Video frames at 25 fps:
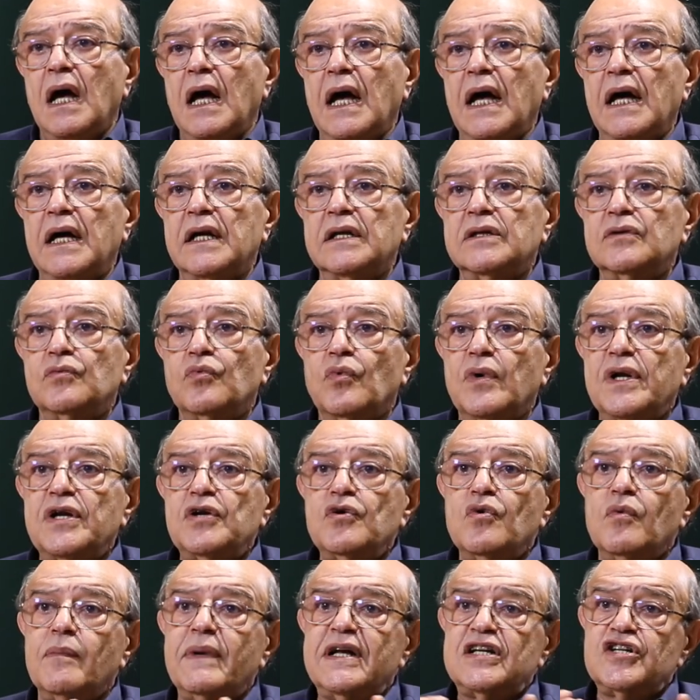And when
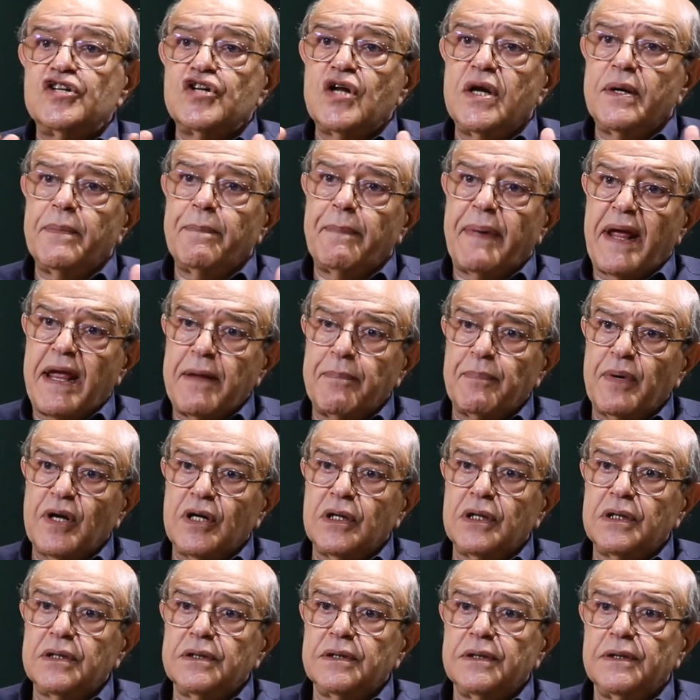you mention
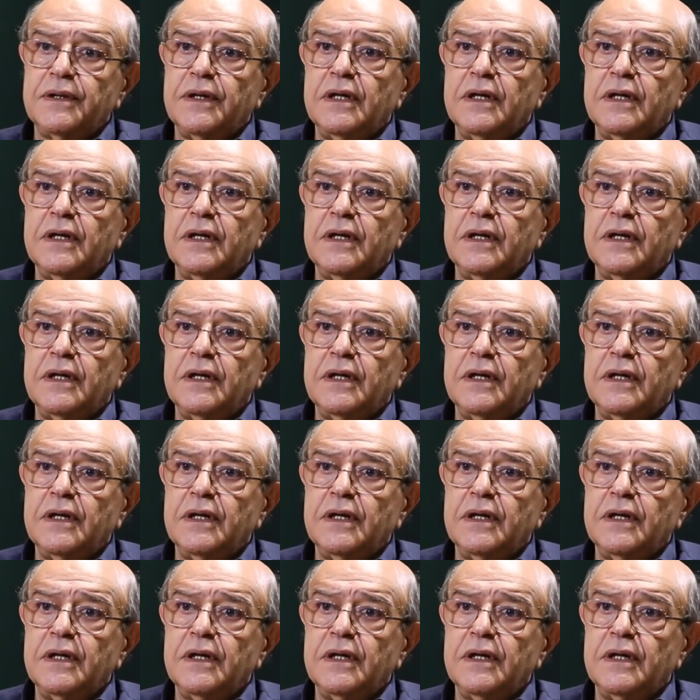paper,